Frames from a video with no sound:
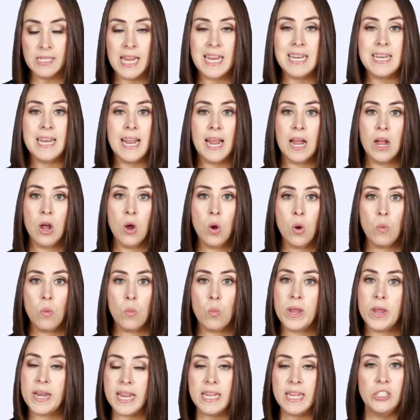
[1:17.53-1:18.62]
and now
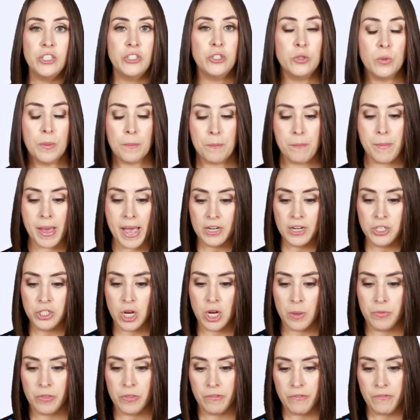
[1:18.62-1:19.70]
we need to match
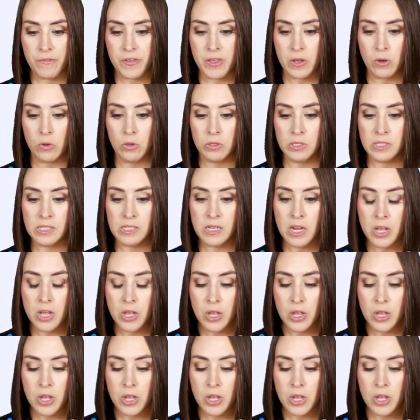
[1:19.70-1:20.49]
up the fields.